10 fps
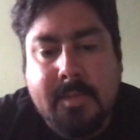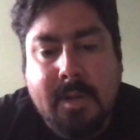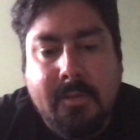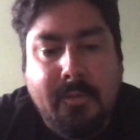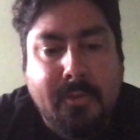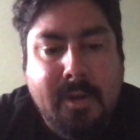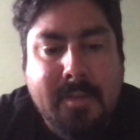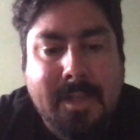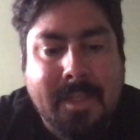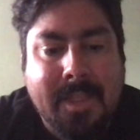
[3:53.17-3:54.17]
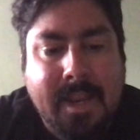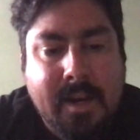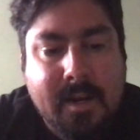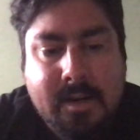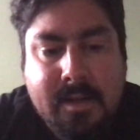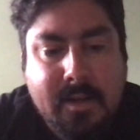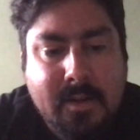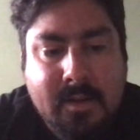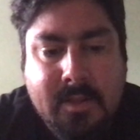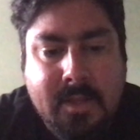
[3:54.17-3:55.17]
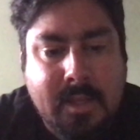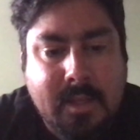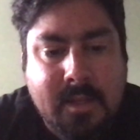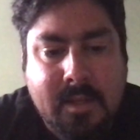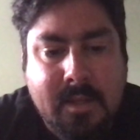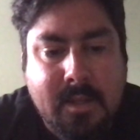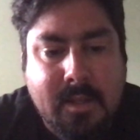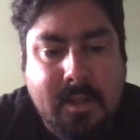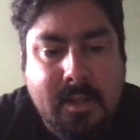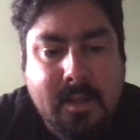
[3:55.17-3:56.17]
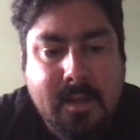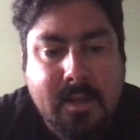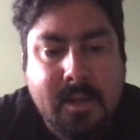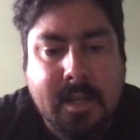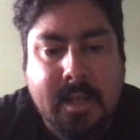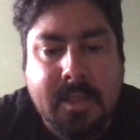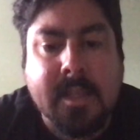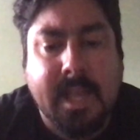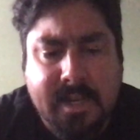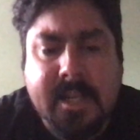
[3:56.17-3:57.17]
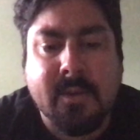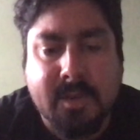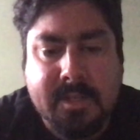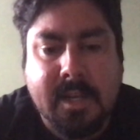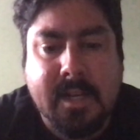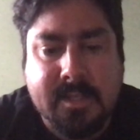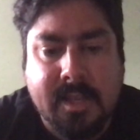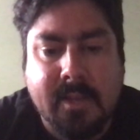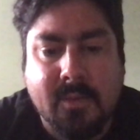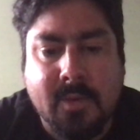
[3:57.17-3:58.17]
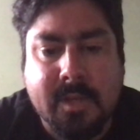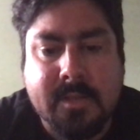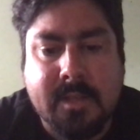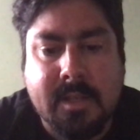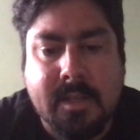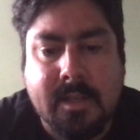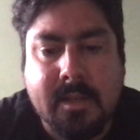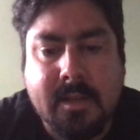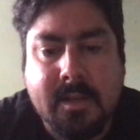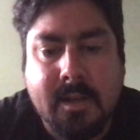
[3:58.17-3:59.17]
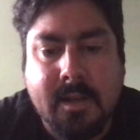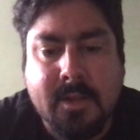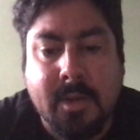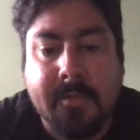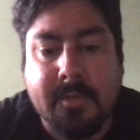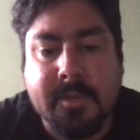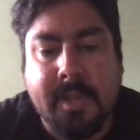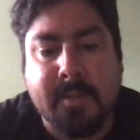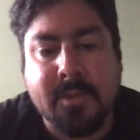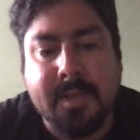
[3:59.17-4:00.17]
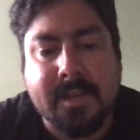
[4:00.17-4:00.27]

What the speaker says: From there, I think annotated works that I said was the 21st of April. That